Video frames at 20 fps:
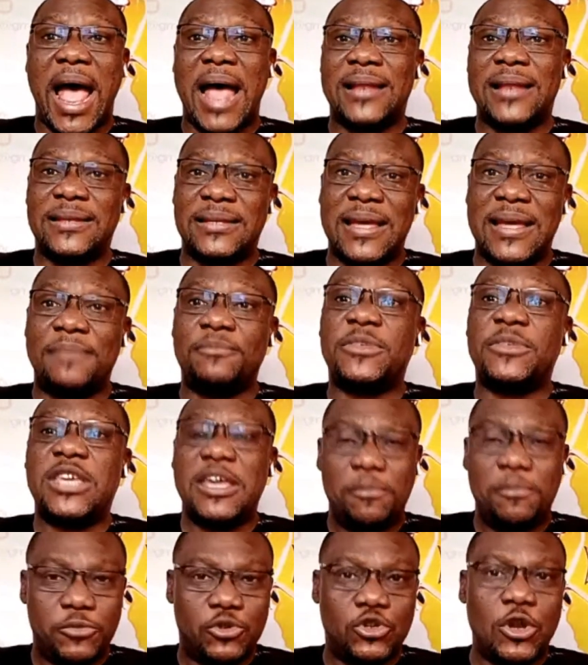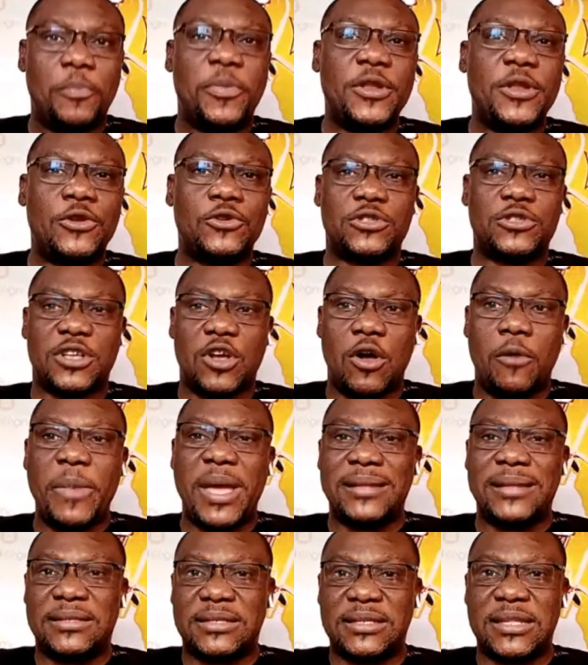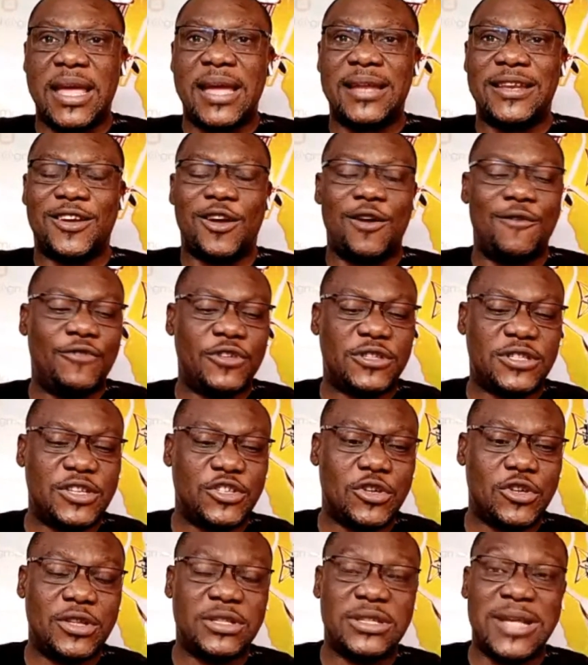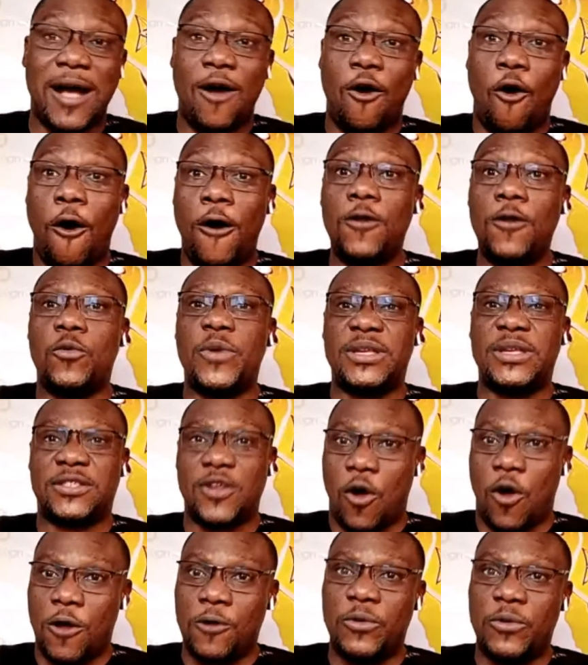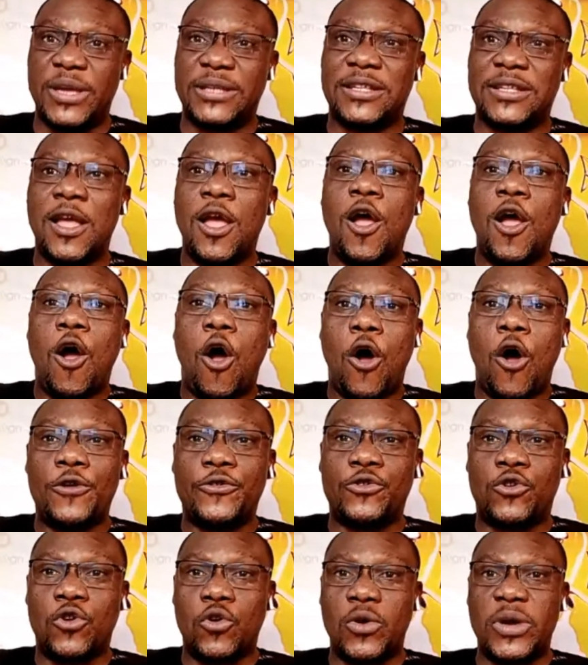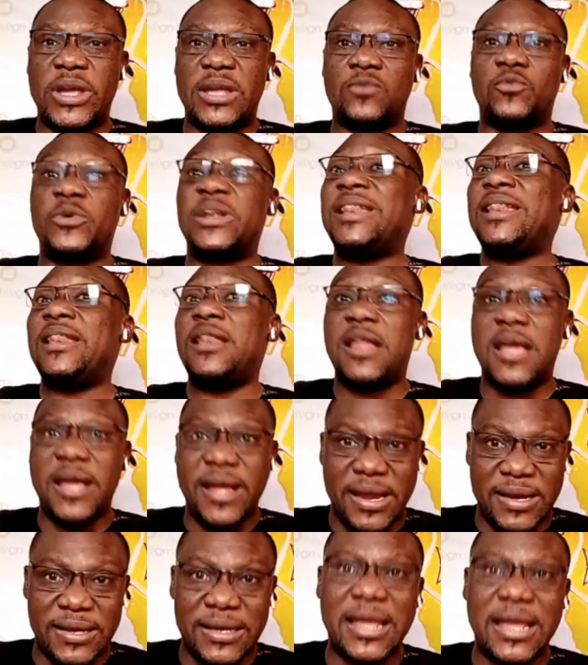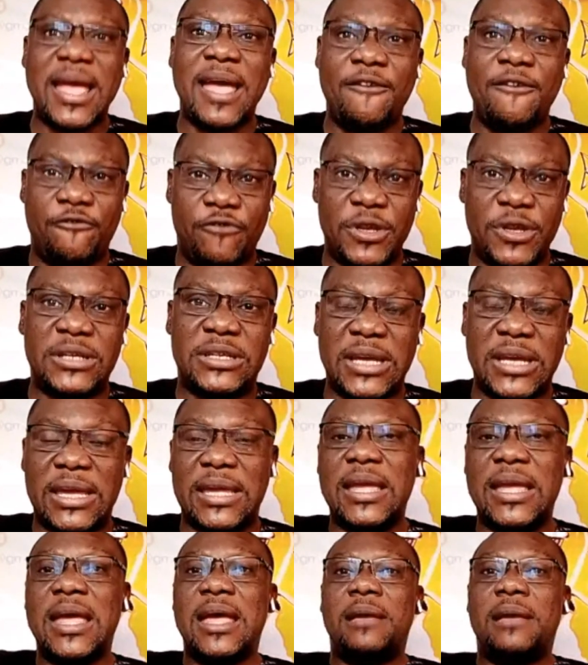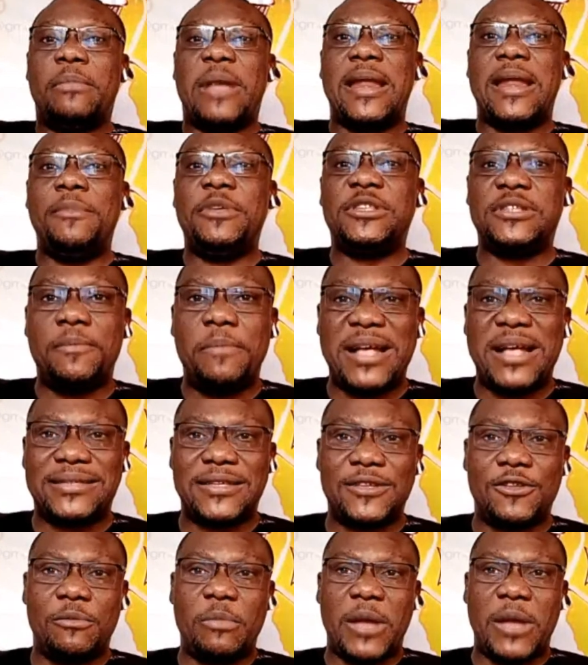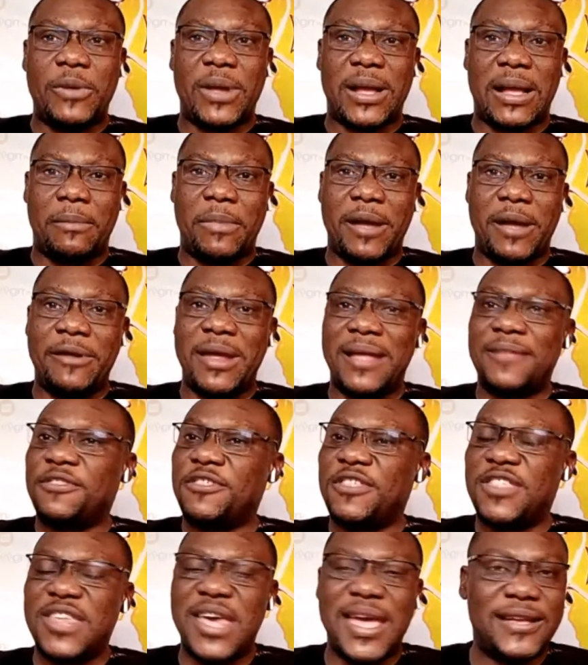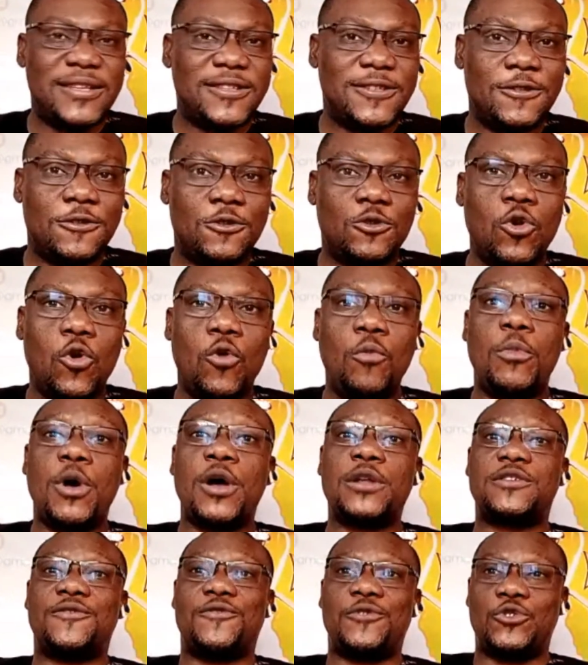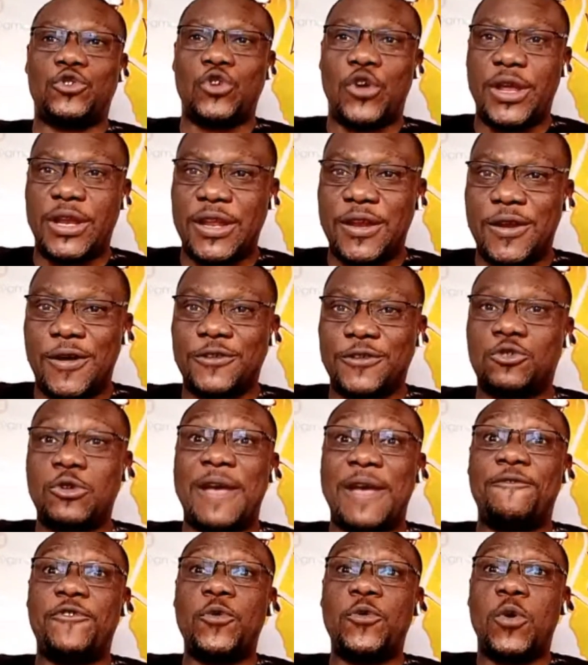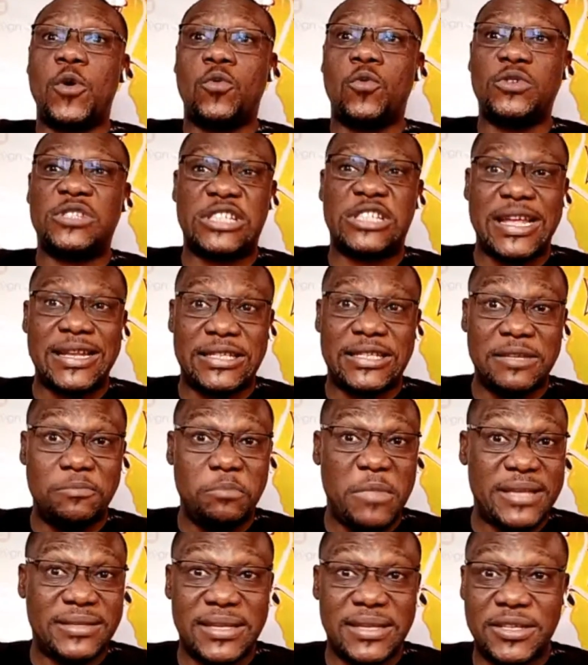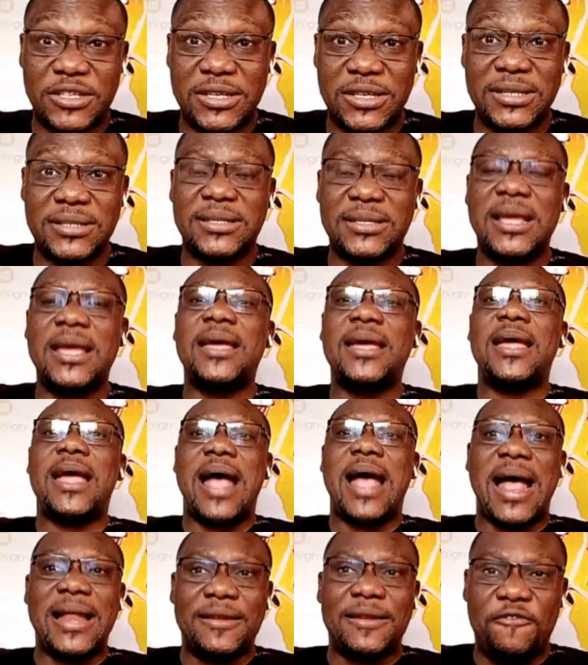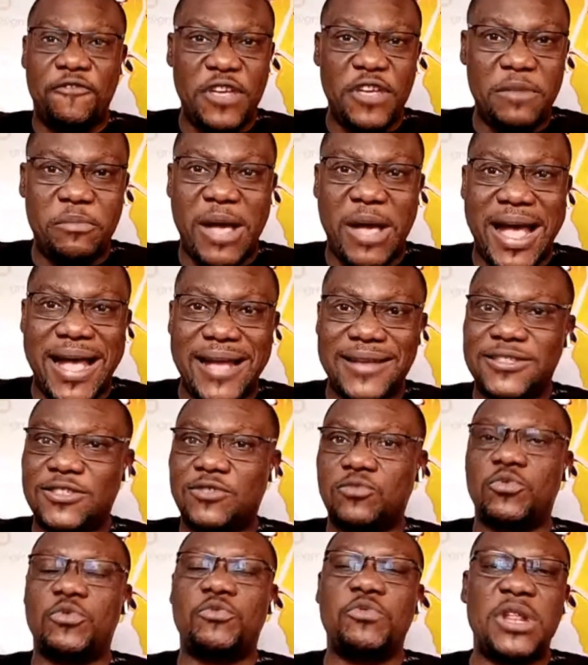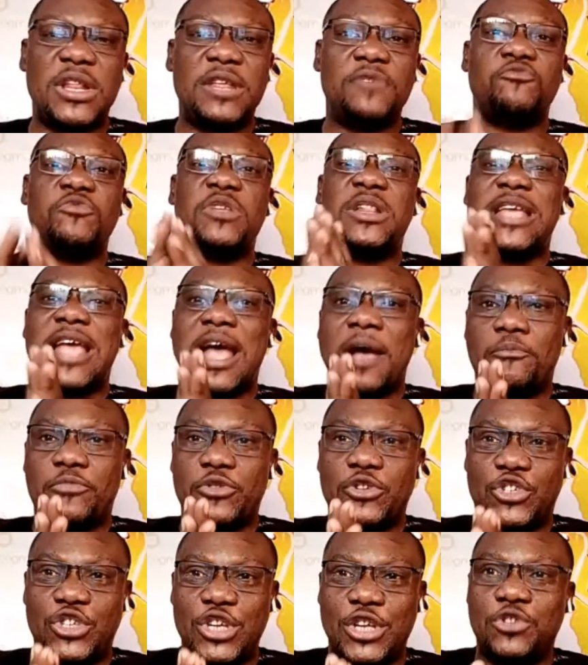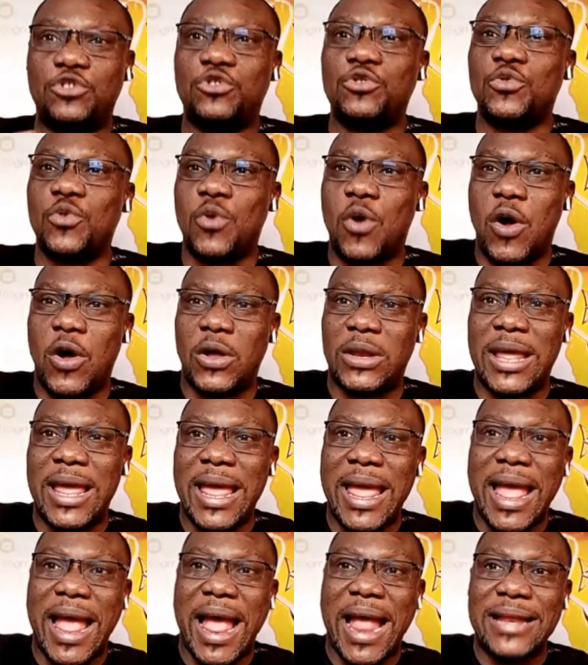And keep dropping those comments there. The conversations are always, always ongoing. We learn every day. My name is Ambassador Emmanuel Gabarian. Thanks so much for joining us. To everyone who sent in messages and the feedbacks, we really, really appreciate you all.